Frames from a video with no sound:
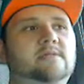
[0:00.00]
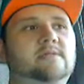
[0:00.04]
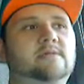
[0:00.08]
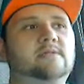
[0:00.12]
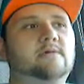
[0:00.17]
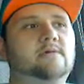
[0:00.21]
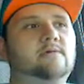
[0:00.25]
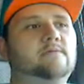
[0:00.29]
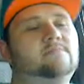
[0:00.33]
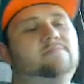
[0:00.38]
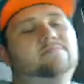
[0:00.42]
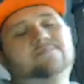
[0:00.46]

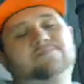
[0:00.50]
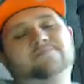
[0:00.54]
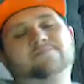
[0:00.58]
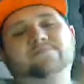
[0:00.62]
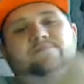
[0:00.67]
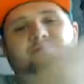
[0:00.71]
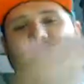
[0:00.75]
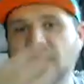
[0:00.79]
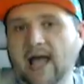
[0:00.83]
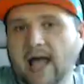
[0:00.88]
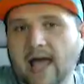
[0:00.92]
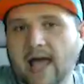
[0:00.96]
So
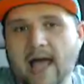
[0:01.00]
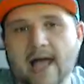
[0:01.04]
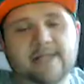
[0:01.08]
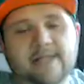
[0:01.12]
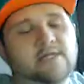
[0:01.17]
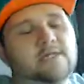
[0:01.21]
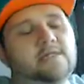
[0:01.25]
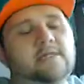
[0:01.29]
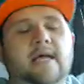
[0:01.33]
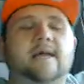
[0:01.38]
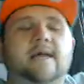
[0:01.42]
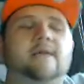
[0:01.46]
I
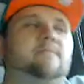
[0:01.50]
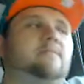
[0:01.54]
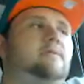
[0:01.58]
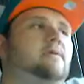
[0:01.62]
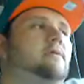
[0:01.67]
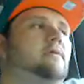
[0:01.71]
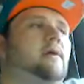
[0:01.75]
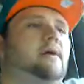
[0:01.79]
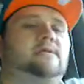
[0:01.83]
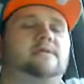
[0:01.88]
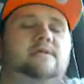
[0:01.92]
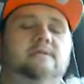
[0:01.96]
don't
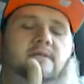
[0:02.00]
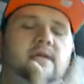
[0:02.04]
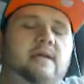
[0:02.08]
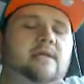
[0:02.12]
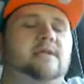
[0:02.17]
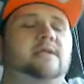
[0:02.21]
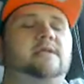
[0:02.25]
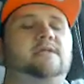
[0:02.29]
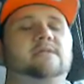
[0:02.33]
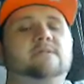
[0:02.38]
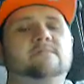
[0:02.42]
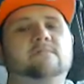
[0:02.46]
know. I
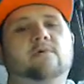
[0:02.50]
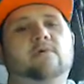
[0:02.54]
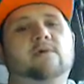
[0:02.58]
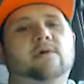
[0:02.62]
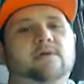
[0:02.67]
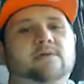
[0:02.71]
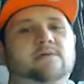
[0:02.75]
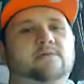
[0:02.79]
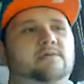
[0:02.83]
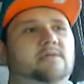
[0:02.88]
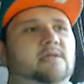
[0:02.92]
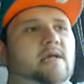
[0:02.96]
need some more
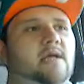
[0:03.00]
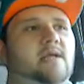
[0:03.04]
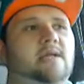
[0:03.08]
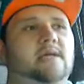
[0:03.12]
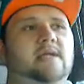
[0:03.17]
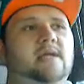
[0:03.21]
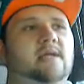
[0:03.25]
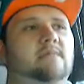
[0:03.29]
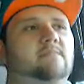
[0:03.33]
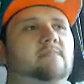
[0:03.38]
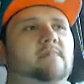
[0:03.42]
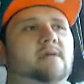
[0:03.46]
understanding.
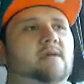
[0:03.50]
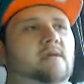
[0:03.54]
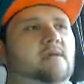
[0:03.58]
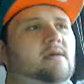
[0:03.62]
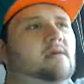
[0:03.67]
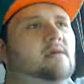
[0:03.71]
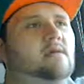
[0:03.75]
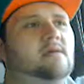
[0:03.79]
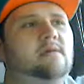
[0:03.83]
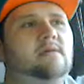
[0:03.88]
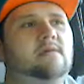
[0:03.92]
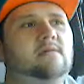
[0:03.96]
And
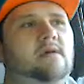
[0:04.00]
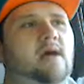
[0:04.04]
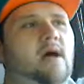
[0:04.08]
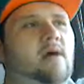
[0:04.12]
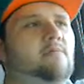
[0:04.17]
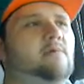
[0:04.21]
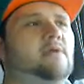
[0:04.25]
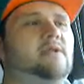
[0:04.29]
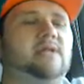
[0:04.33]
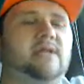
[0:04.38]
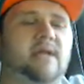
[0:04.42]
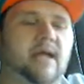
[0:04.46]
I
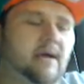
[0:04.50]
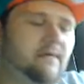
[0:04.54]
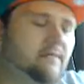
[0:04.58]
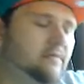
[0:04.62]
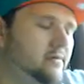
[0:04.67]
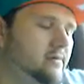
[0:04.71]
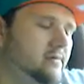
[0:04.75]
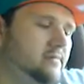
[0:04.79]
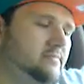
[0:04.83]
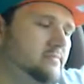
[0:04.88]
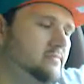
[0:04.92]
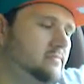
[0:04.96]
would
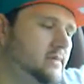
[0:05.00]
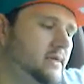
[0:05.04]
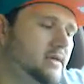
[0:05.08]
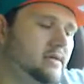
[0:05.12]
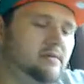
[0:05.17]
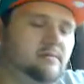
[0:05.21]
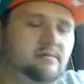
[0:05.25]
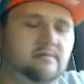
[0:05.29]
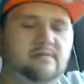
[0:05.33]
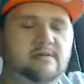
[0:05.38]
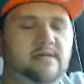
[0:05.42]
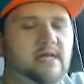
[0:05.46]
never
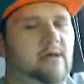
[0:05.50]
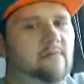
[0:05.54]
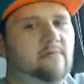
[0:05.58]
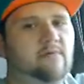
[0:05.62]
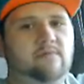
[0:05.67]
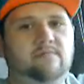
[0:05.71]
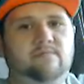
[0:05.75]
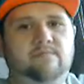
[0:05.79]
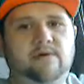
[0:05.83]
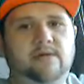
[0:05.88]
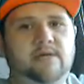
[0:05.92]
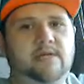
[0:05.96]

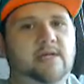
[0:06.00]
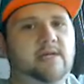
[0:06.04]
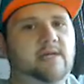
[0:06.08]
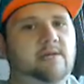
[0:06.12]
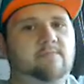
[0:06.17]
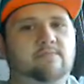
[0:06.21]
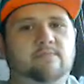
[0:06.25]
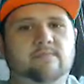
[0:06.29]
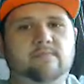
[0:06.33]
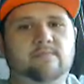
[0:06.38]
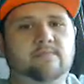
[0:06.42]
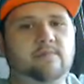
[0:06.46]
put
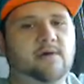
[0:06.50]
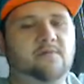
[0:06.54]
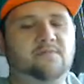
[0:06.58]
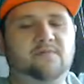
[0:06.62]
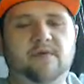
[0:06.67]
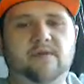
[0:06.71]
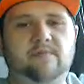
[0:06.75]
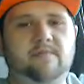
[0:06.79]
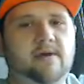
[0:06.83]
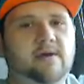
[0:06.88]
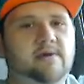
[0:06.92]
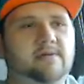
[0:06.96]
a
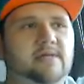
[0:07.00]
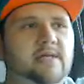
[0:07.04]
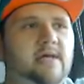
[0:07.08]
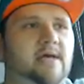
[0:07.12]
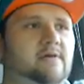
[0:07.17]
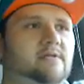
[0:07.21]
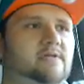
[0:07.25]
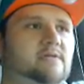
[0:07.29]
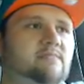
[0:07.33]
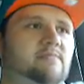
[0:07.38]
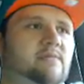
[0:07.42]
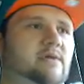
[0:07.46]
female
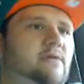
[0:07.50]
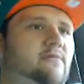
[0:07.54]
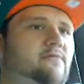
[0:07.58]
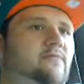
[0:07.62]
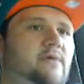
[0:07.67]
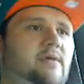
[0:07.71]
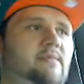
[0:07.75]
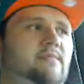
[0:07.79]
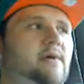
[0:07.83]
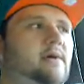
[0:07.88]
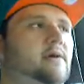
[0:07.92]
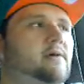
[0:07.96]
down. To me,
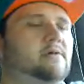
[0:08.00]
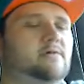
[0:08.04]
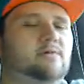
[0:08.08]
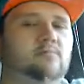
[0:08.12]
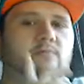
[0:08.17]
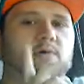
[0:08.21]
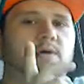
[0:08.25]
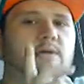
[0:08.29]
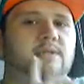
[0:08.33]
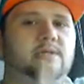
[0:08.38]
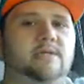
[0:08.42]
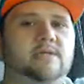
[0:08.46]
females
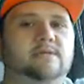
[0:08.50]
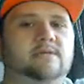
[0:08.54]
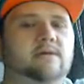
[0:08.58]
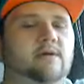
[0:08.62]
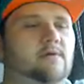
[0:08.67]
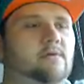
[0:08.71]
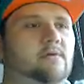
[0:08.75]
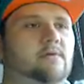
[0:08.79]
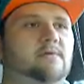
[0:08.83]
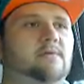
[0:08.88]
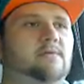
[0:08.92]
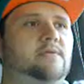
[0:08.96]
run this
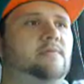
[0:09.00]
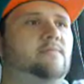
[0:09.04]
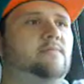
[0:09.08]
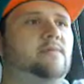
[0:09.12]
earth.